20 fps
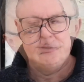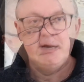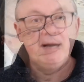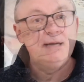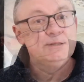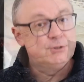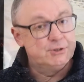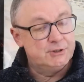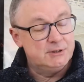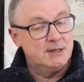
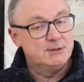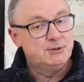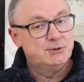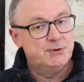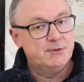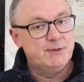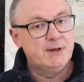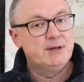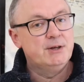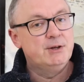I'd just like to
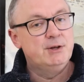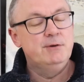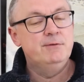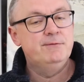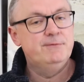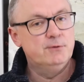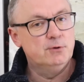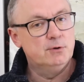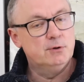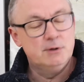thank you
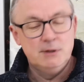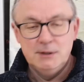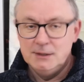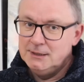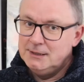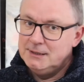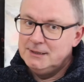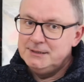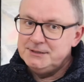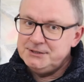for
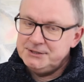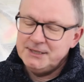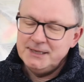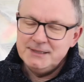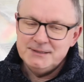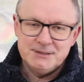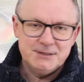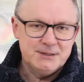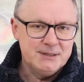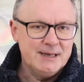
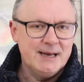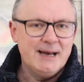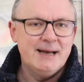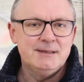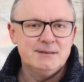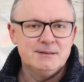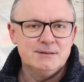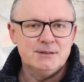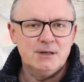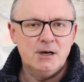staying to the
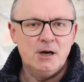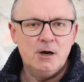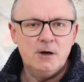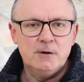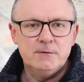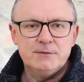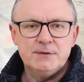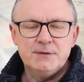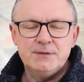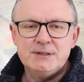end
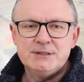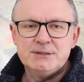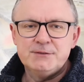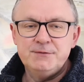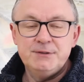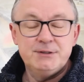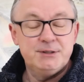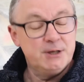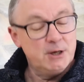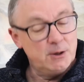of this
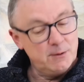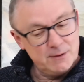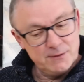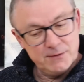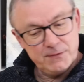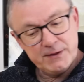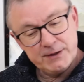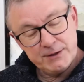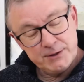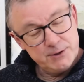video, and
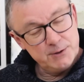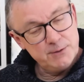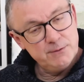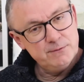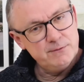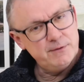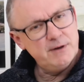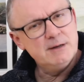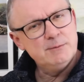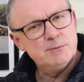thank you
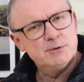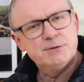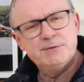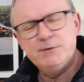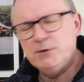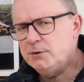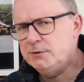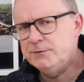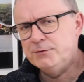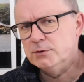very much
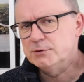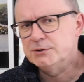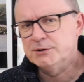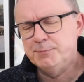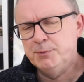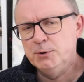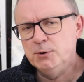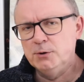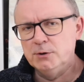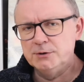for all of your
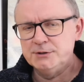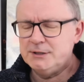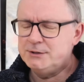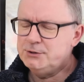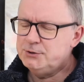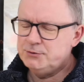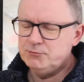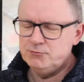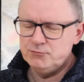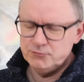support. I
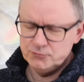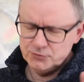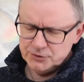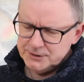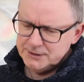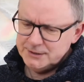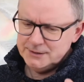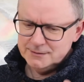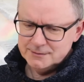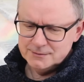
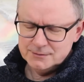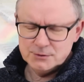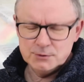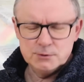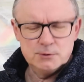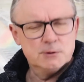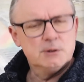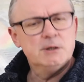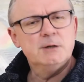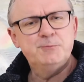really
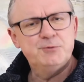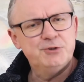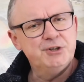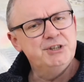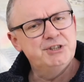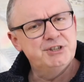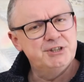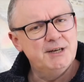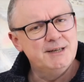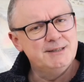do
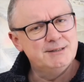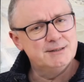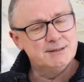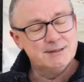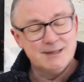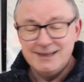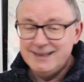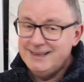appreciate it.